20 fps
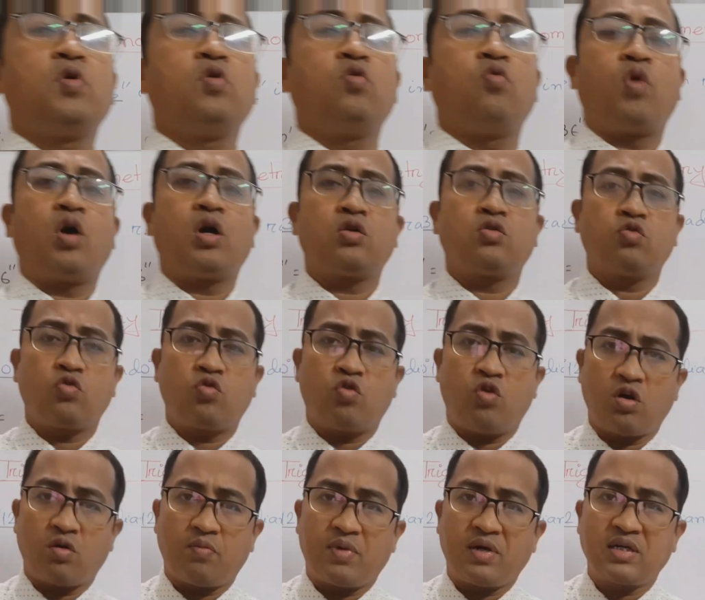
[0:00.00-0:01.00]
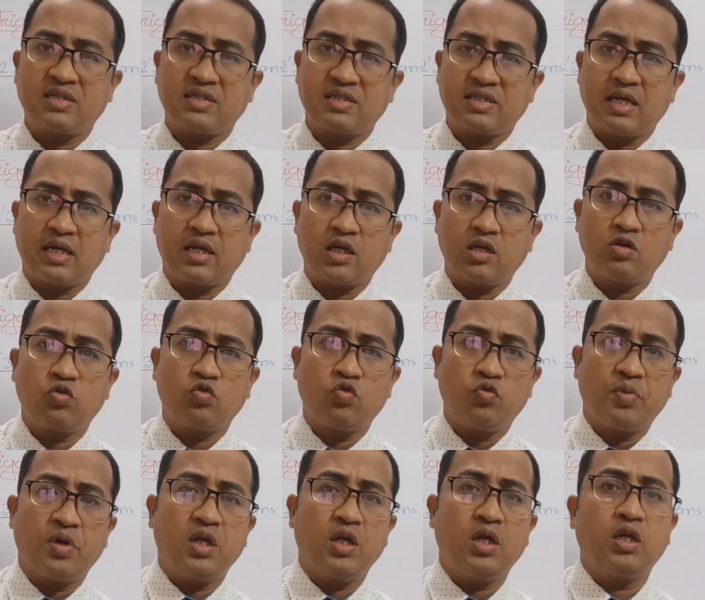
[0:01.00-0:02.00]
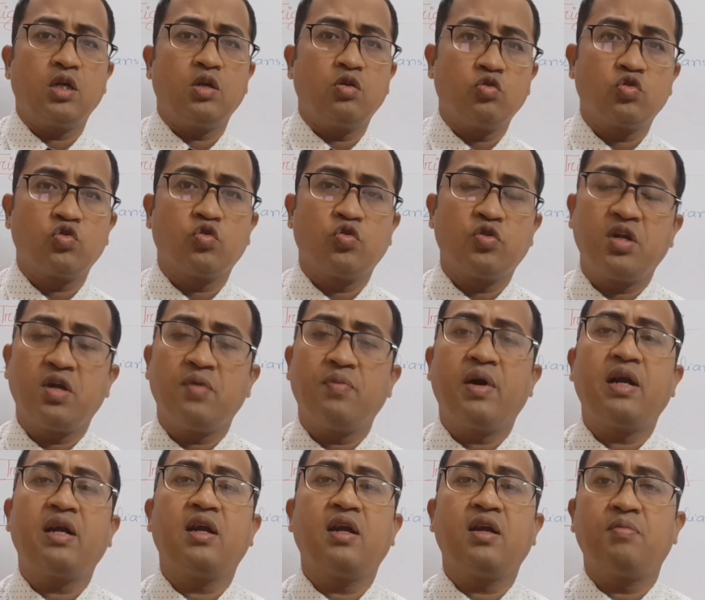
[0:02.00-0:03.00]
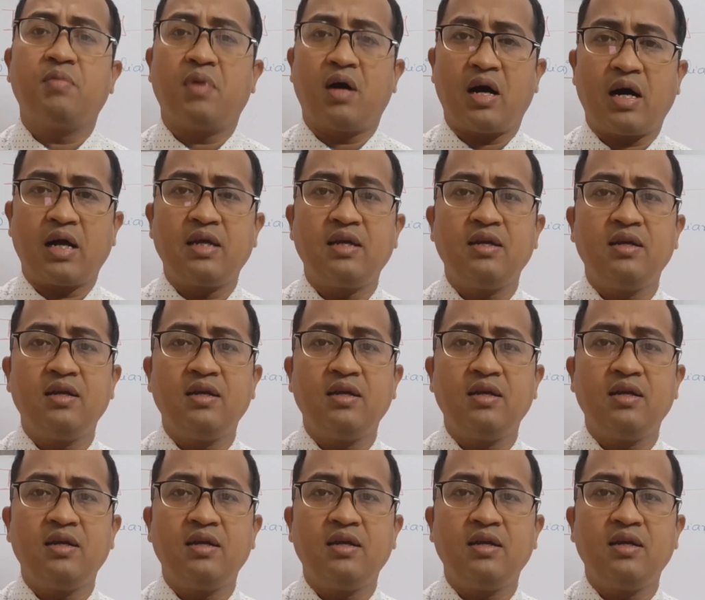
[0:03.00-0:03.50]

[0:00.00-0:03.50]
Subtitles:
want to convert second to minute, you should divide it by